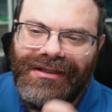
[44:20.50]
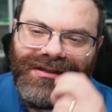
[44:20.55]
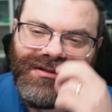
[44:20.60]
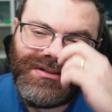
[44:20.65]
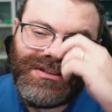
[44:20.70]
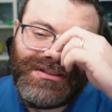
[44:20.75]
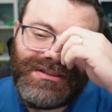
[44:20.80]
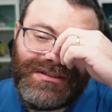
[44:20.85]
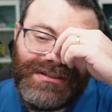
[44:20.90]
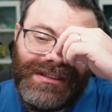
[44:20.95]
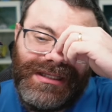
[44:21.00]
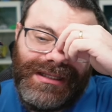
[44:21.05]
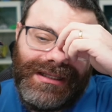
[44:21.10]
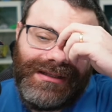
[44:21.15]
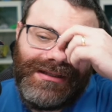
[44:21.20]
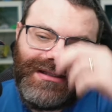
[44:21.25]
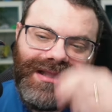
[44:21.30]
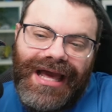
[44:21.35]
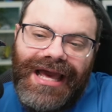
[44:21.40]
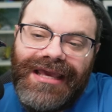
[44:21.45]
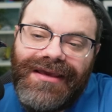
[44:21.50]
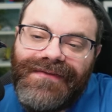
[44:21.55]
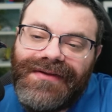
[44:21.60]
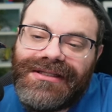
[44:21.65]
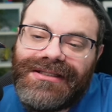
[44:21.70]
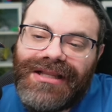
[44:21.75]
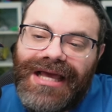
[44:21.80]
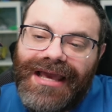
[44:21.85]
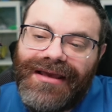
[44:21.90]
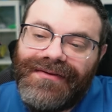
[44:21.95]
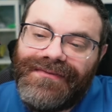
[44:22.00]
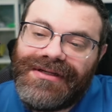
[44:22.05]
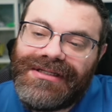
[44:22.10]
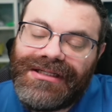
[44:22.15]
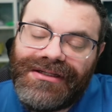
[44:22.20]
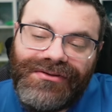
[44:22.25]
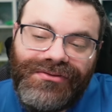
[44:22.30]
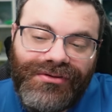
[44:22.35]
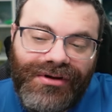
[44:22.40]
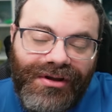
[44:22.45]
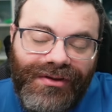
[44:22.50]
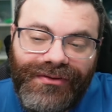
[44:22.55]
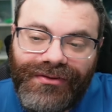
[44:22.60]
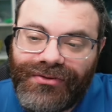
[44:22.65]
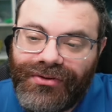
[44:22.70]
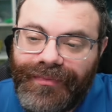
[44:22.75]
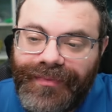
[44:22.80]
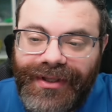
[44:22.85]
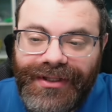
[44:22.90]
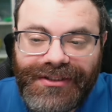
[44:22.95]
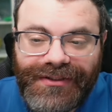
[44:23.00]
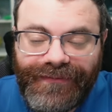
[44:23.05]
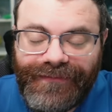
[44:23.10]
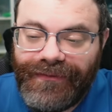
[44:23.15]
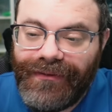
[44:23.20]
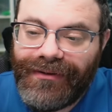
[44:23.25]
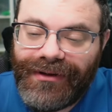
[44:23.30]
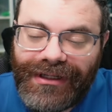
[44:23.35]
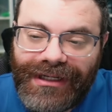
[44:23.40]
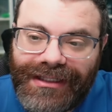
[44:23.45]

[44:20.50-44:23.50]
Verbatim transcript: Just I even I even did all the groupings before,